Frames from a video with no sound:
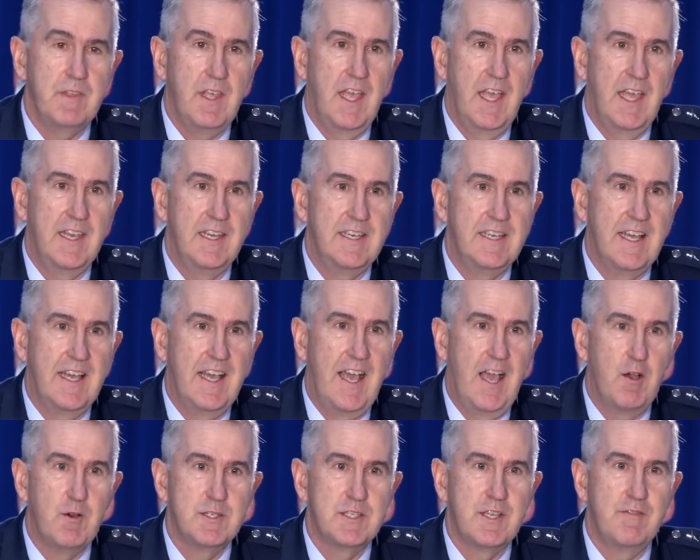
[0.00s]
And
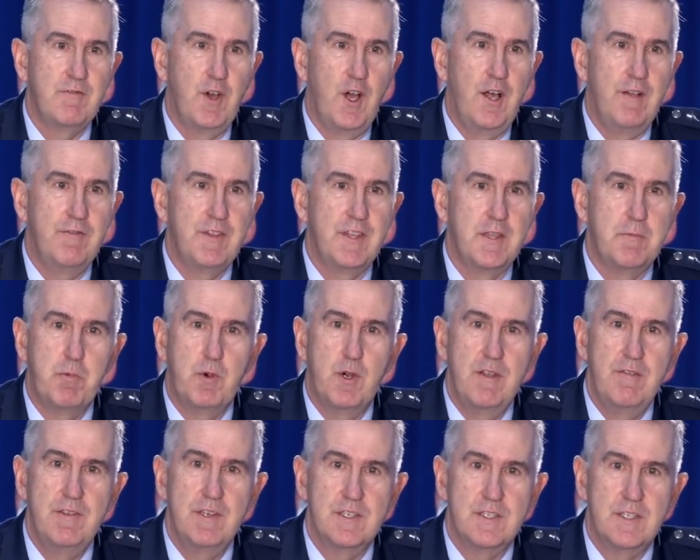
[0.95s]
I was involved in the
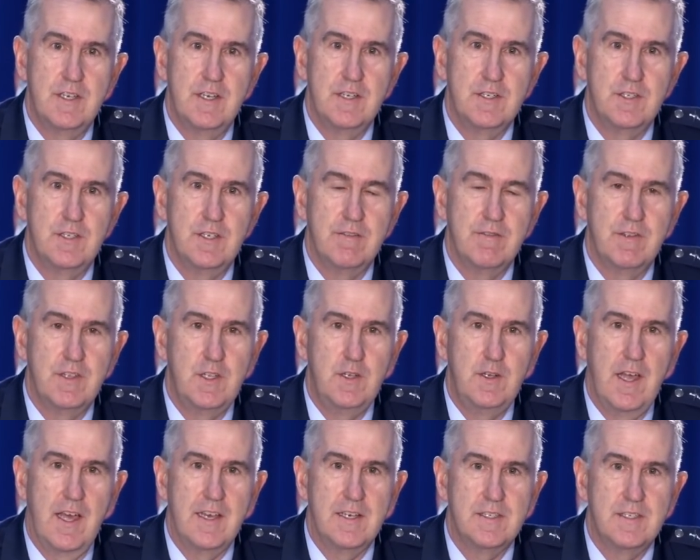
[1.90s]
previous edition of the
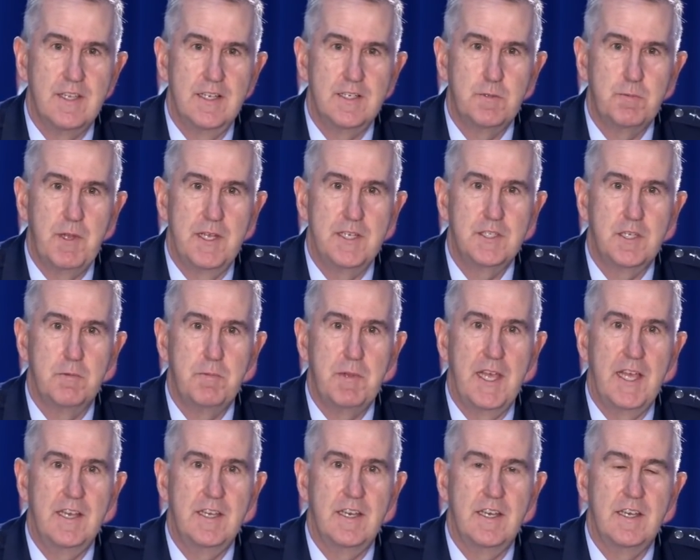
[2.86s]
United States Space
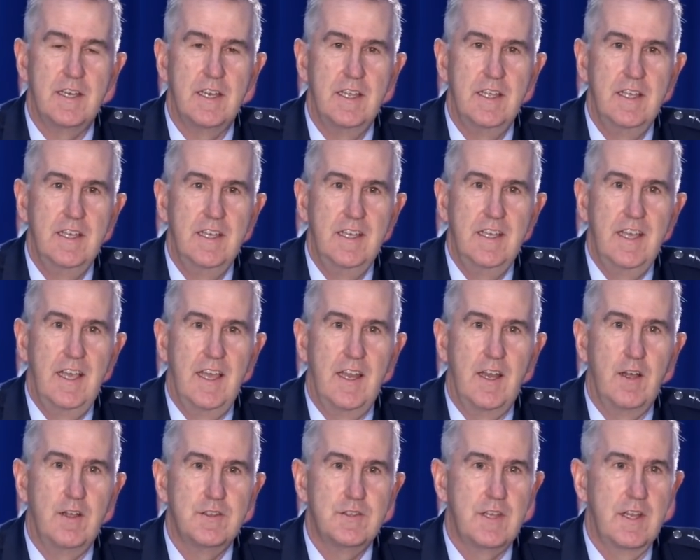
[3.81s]
Command, and
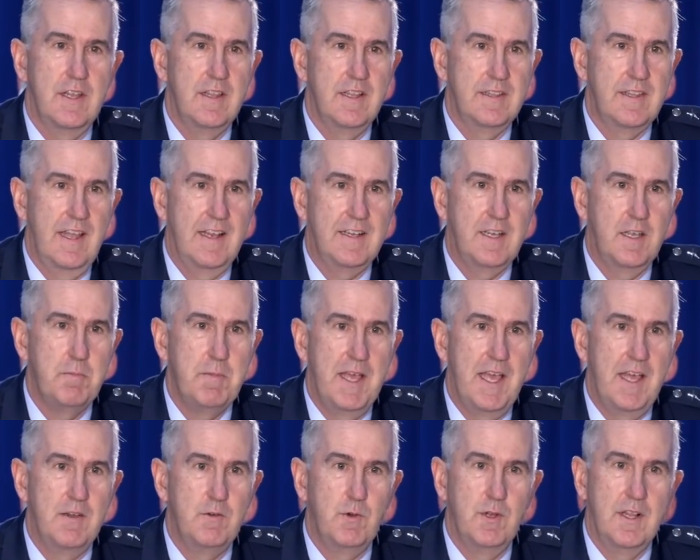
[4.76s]
I'll say that
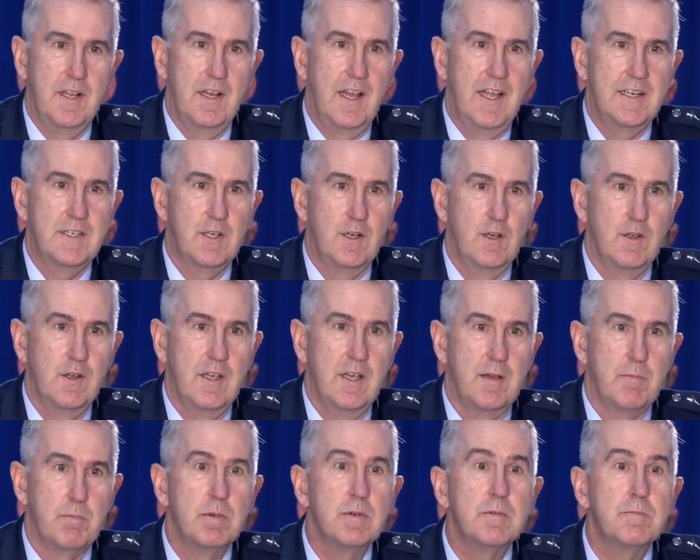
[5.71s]
command really liked to look
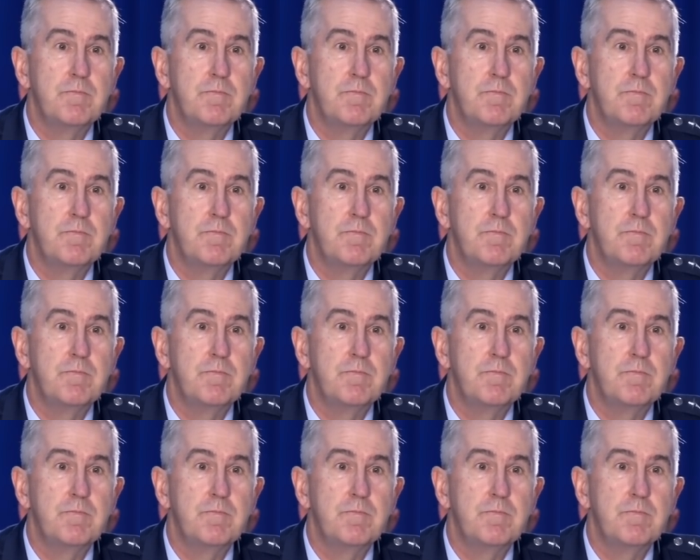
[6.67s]
up.